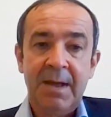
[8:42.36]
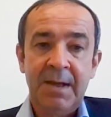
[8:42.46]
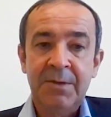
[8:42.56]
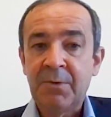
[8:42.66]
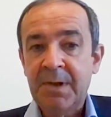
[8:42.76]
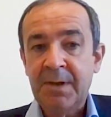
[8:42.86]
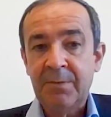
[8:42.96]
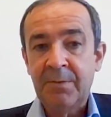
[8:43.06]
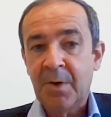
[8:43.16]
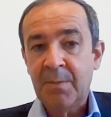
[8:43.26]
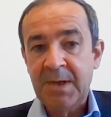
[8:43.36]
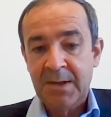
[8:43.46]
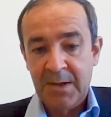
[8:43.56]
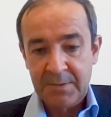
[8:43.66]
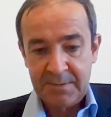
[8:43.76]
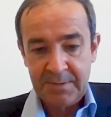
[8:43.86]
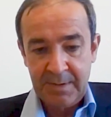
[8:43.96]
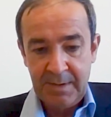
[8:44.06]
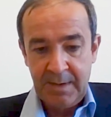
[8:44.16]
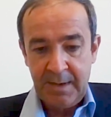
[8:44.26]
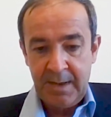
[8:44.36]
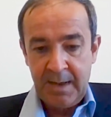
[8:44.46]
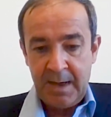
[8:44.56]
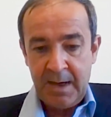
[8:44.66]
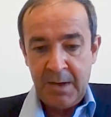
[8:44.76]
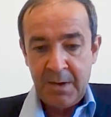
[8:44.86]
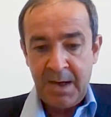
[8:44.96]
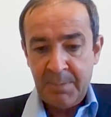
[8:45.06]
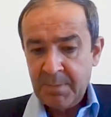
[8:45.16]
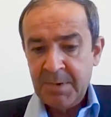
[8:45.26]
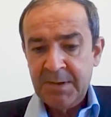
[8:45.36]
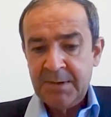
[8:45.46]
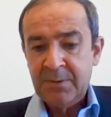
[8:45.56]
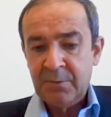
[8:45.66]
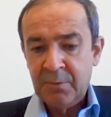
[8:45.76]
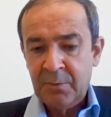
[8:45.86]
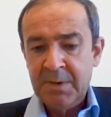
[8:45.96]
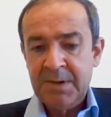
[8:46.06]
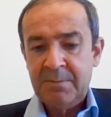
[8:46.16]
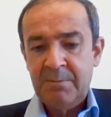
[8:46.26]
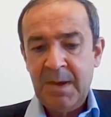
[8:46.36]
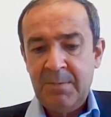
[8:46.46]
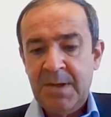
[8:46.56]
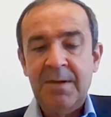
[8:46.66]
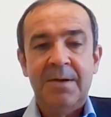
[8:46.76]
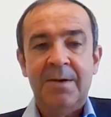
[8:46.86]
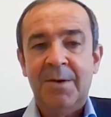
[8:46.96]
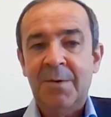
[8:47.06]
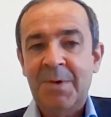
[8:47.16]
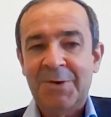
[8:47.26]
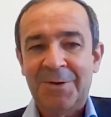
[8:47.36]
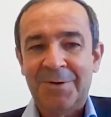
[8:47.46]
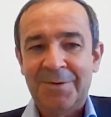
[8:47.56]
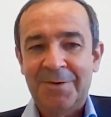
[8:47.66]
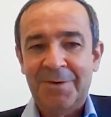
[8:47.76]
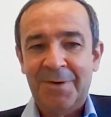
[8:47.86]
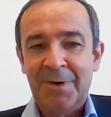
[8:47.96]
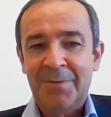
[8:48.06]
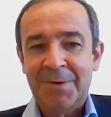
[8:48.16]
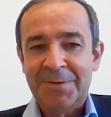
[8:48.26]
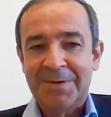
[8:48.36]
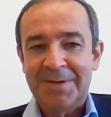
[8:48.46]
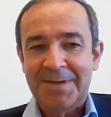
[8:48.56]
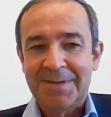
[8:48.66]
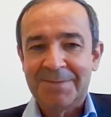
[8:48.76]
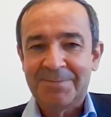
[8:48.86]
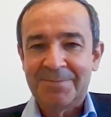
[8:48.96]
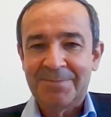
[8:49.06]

and during the coming years. Our capability to do it may be a measure of our success.